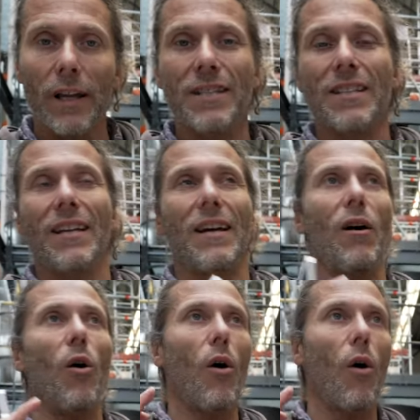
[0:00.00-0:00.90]
is
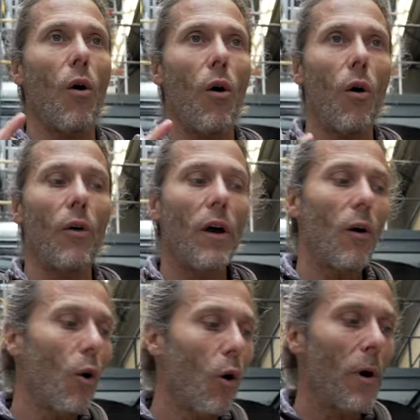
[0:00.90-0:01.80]

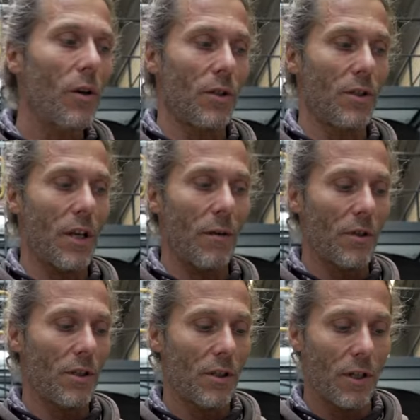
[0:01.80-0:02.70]
almost the same
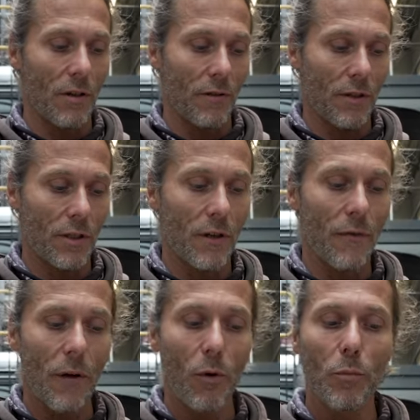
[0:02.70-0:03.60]
as the Sirius.
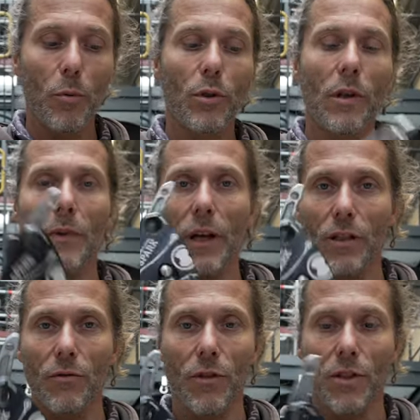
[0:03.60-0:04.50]
If I would put them
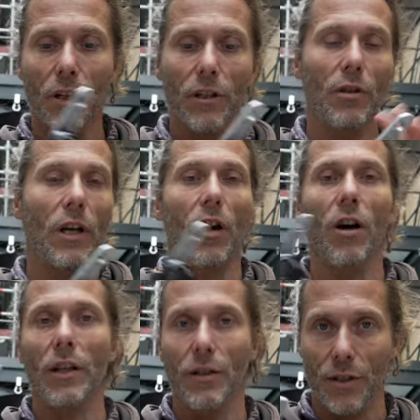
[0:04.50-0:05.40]
next to each other, you can
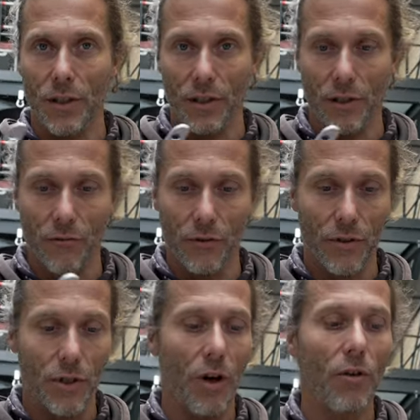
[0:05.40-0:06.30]
hardly see a difference. The